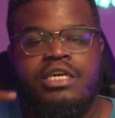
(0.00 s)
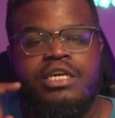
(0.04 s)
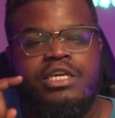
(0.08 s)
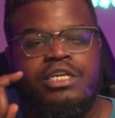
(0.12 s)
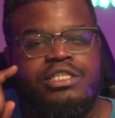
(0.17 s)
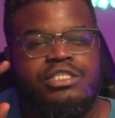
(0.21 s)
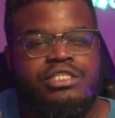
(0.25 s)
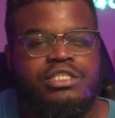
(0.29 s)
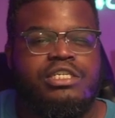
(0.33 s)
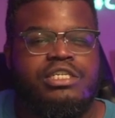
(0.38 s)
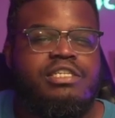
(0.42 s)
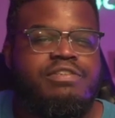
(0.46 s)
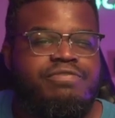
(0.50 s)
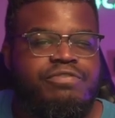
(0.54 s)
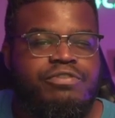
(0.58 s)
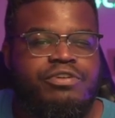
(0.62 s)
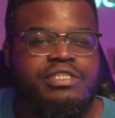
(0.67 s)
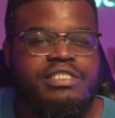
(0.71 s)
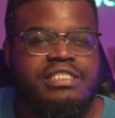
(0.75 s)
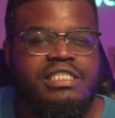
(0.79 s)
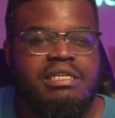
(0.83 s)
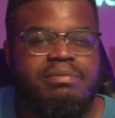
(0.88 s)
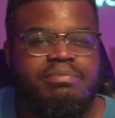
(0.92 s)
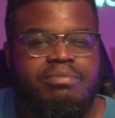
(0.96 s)
So let's
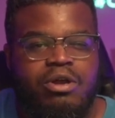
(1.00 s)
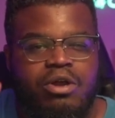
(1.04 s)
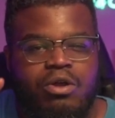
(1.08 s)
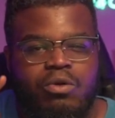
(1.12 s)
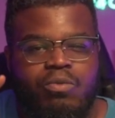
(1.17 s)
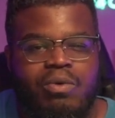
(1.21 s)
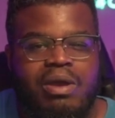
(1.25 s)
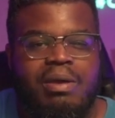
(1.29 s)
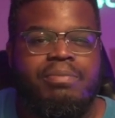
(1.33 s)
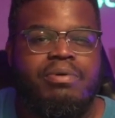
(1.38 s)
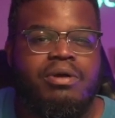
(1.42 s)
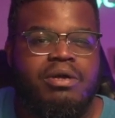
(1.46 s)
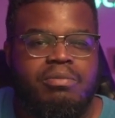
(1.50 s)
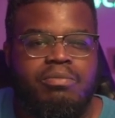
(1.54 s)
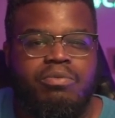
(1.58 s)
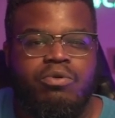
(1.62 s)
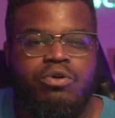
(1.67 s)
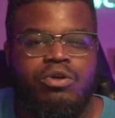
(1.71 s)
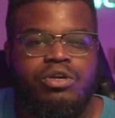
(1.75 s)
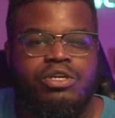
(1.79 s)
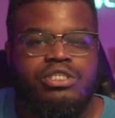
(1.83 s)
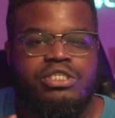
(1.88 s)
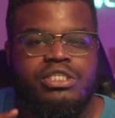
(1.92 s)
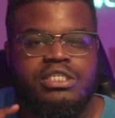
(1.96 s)
first set up our webhook
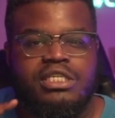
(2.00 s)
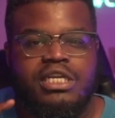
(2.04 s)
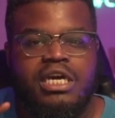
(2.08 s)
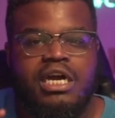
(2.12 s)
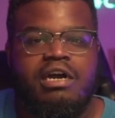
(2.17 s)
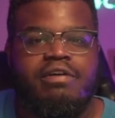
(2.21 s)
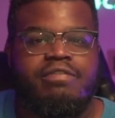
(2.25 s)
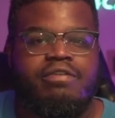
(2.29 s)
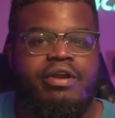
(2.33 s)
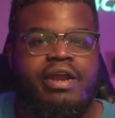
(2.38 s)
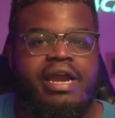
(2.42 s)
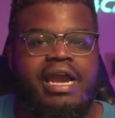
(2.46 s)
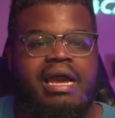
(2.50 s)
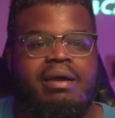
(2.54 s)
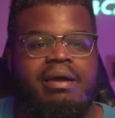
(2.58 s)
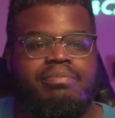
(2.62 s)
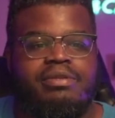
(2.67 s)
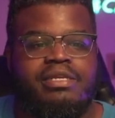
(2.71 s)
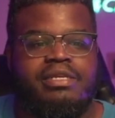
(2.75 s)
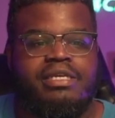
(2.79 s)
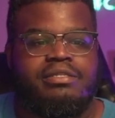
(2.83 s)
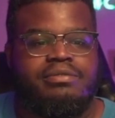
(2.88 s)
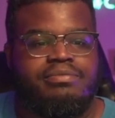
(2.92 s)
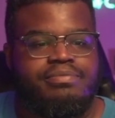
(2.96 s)
portion of our
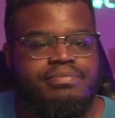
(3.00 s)
applet.